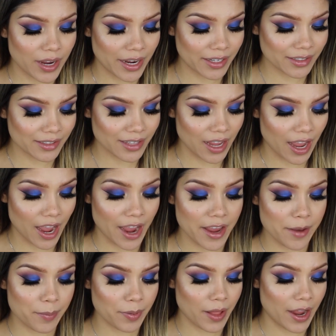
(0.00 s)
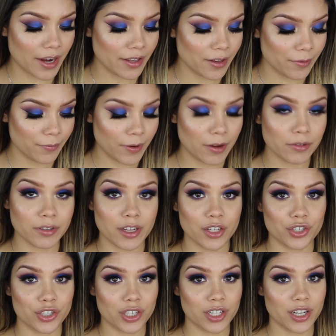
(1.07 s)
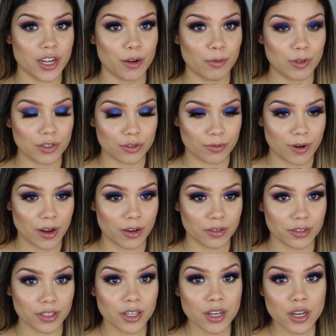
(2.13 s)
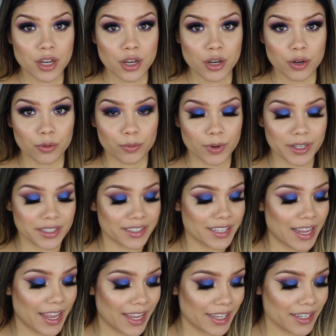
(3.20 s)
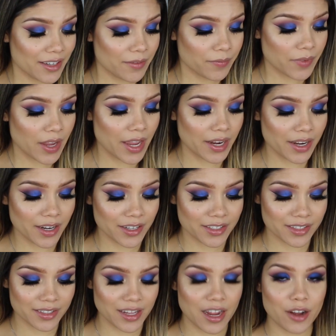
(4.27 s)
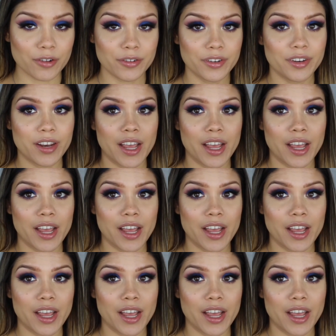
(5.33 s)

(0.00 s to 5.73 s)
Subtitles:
you guys that I applied the foundation. It was around 1:10 and it is now